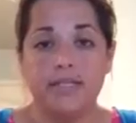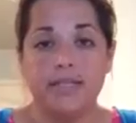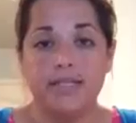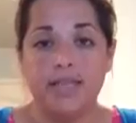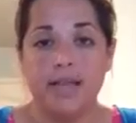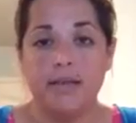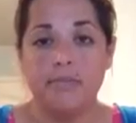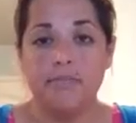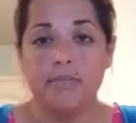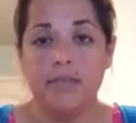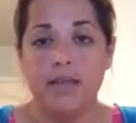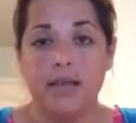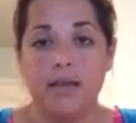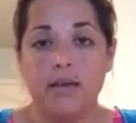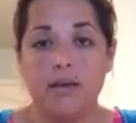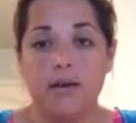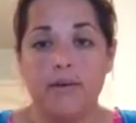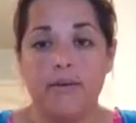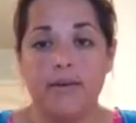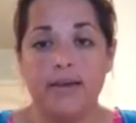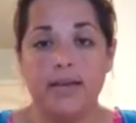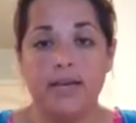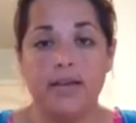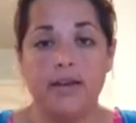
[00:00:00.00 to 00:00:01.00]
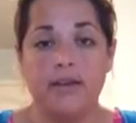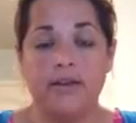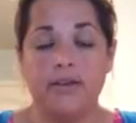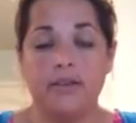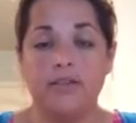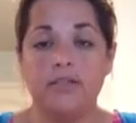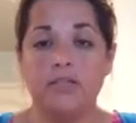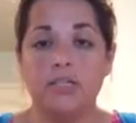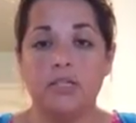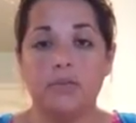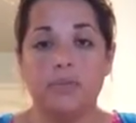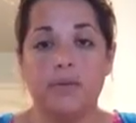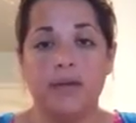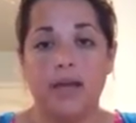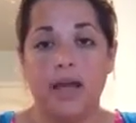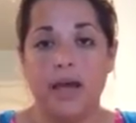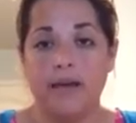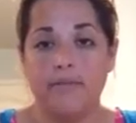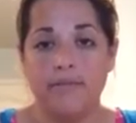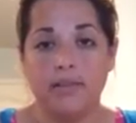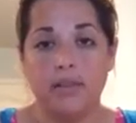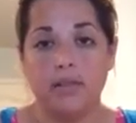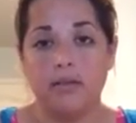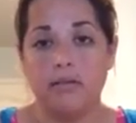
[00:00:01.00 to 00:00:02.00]
same thing going here. You just want to
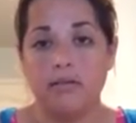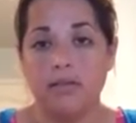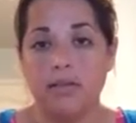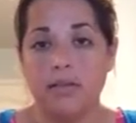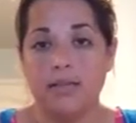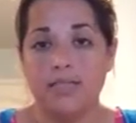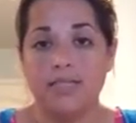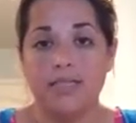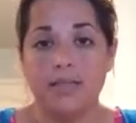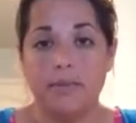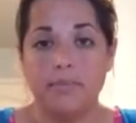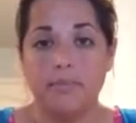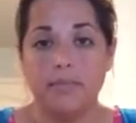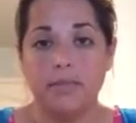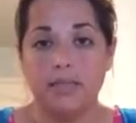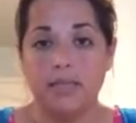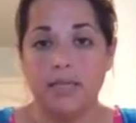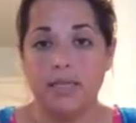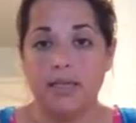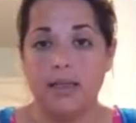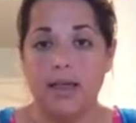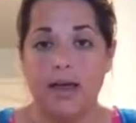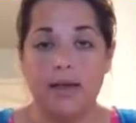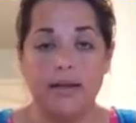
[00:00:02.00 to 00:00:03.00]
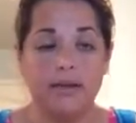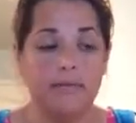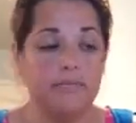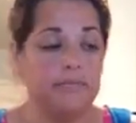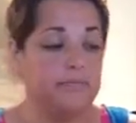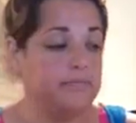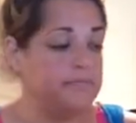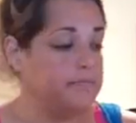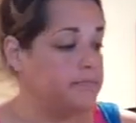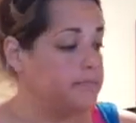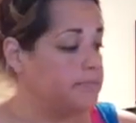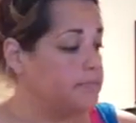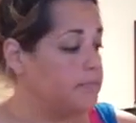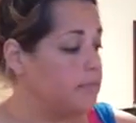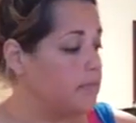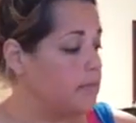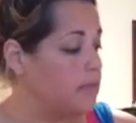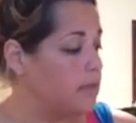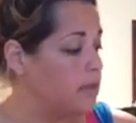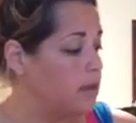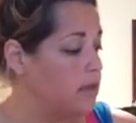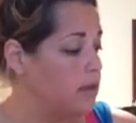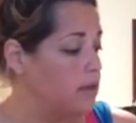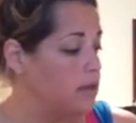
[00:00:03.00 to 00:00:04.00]
have a little assembly line.
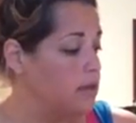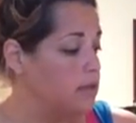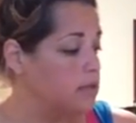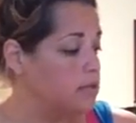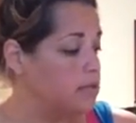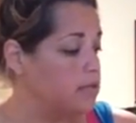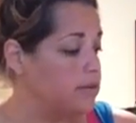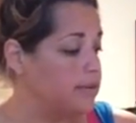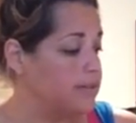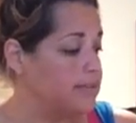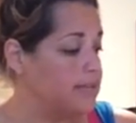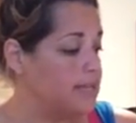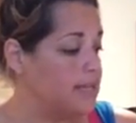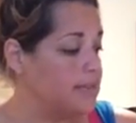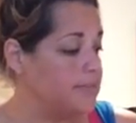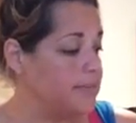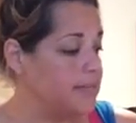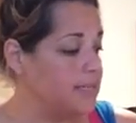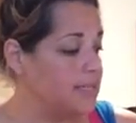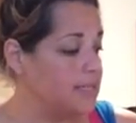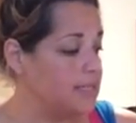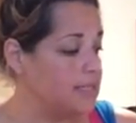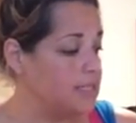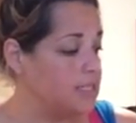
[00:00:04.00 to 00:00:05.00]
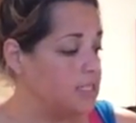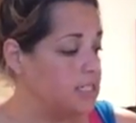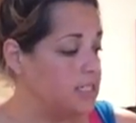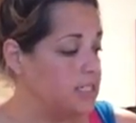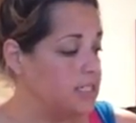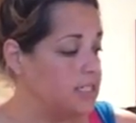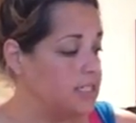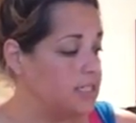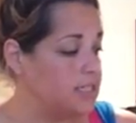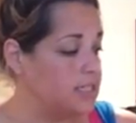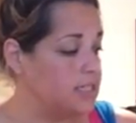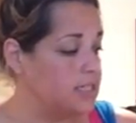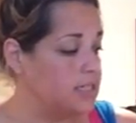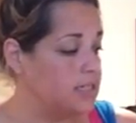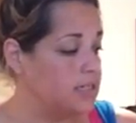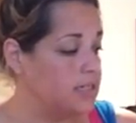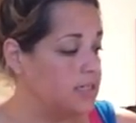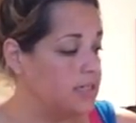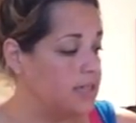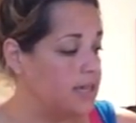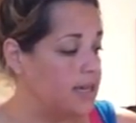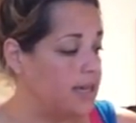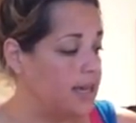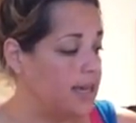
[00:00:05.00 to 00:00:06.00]
So I take my deli sheets,
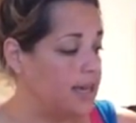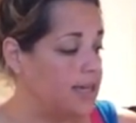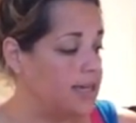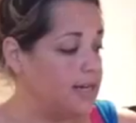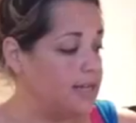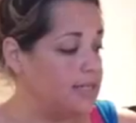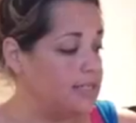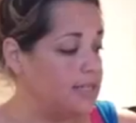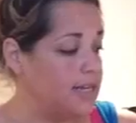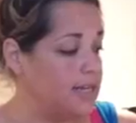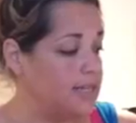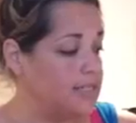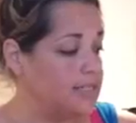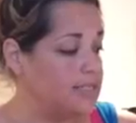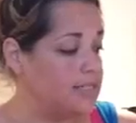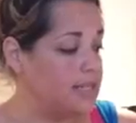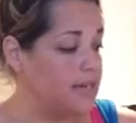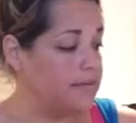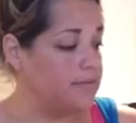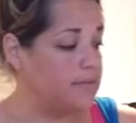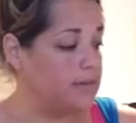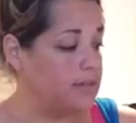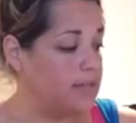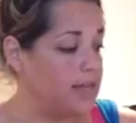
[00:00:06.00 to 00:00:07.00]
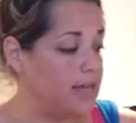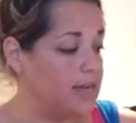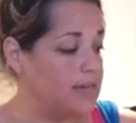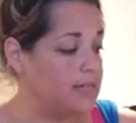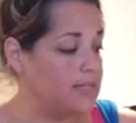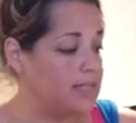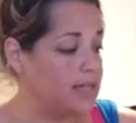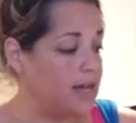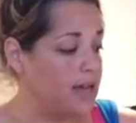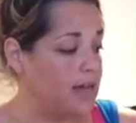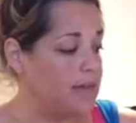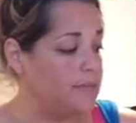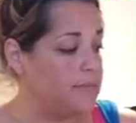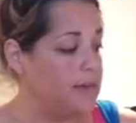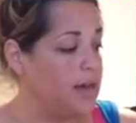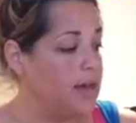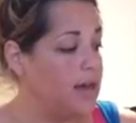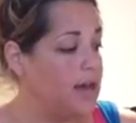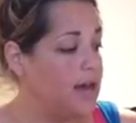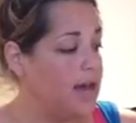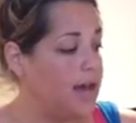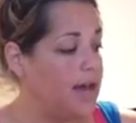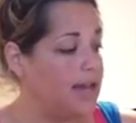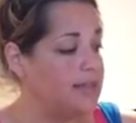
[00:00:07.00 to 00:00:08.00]
and I take several at a time.
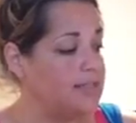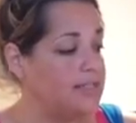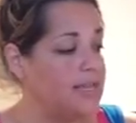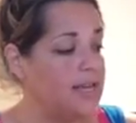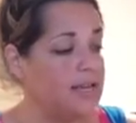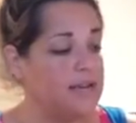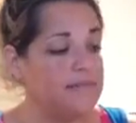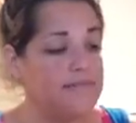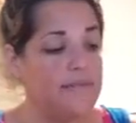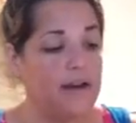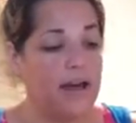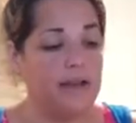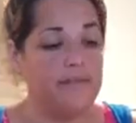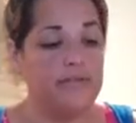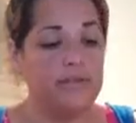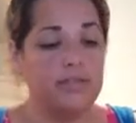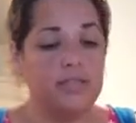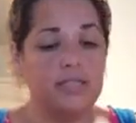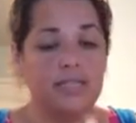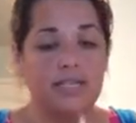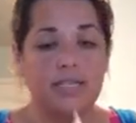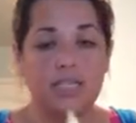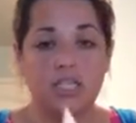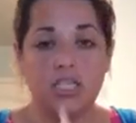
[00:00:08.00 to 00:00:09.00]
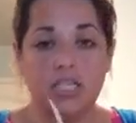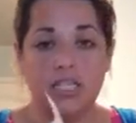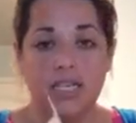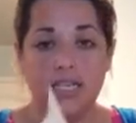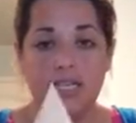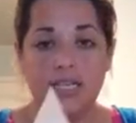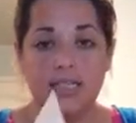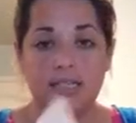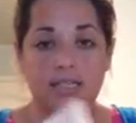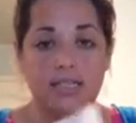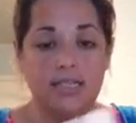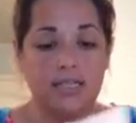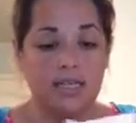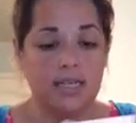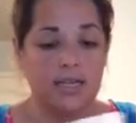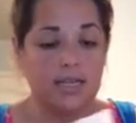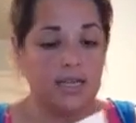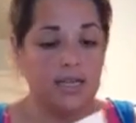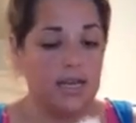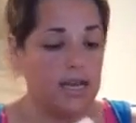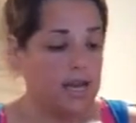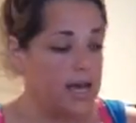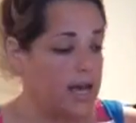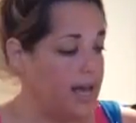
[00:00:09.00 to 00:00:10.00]
I take 5 or 6 sheets.
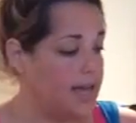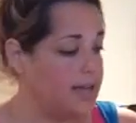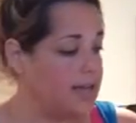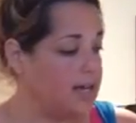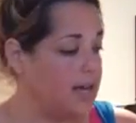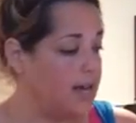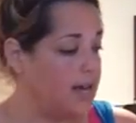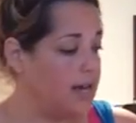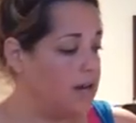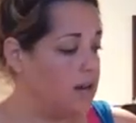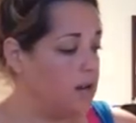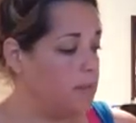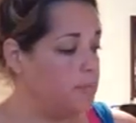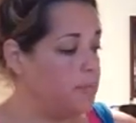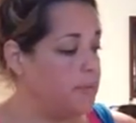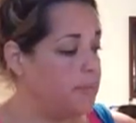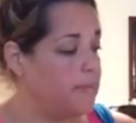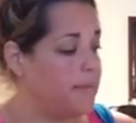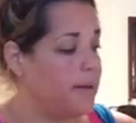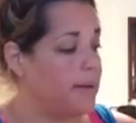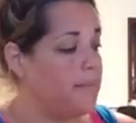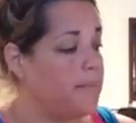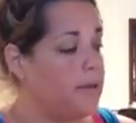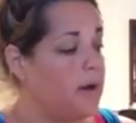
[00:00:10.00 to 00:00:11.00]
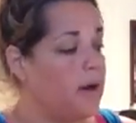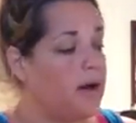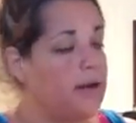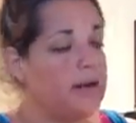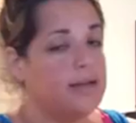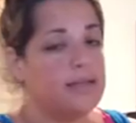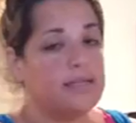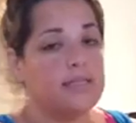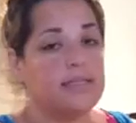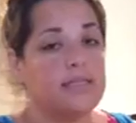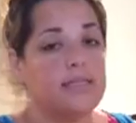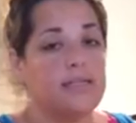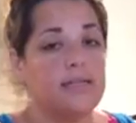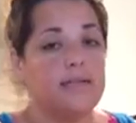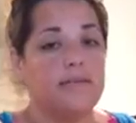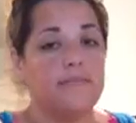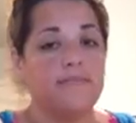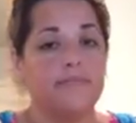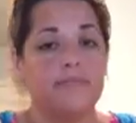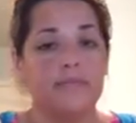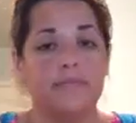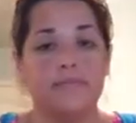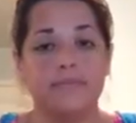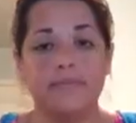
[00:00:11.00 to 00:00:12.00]
I cut open my box
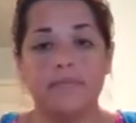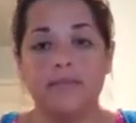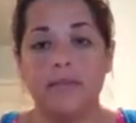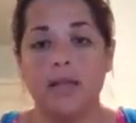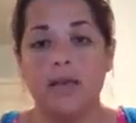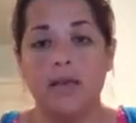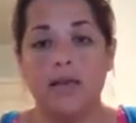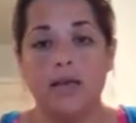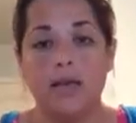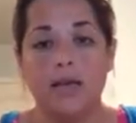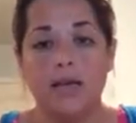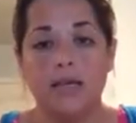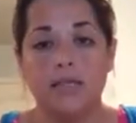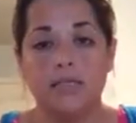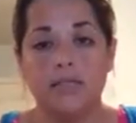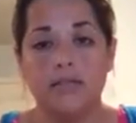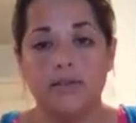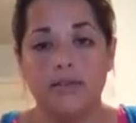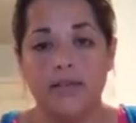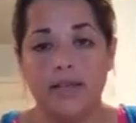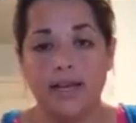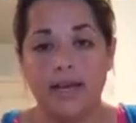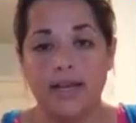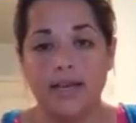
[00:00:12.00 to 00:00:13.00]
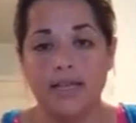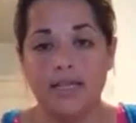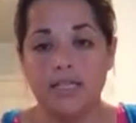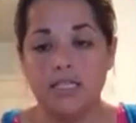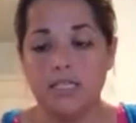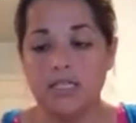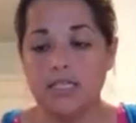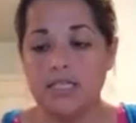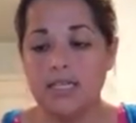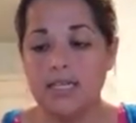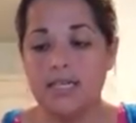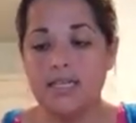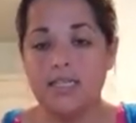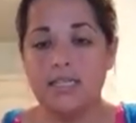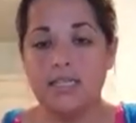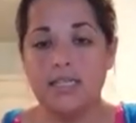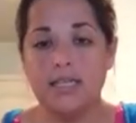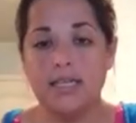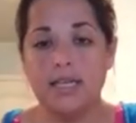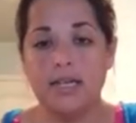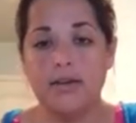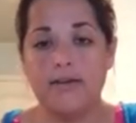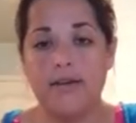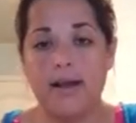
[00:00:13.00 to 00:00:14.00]
so that I can just
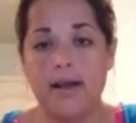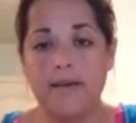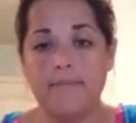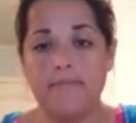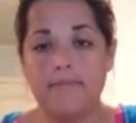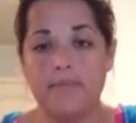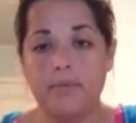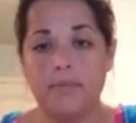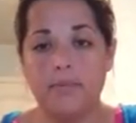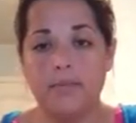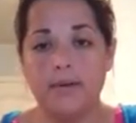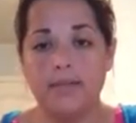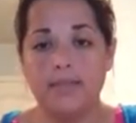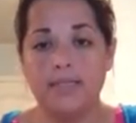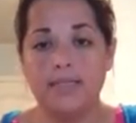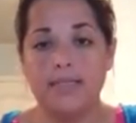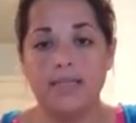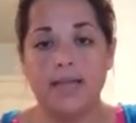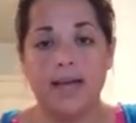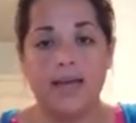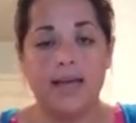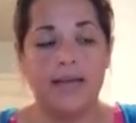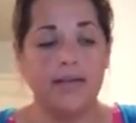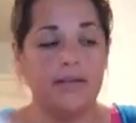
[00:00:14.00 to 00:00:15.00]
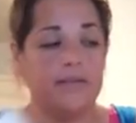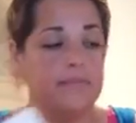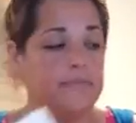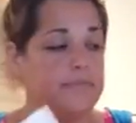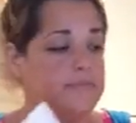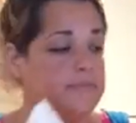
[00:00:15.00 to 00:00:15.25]
easily grab from one side,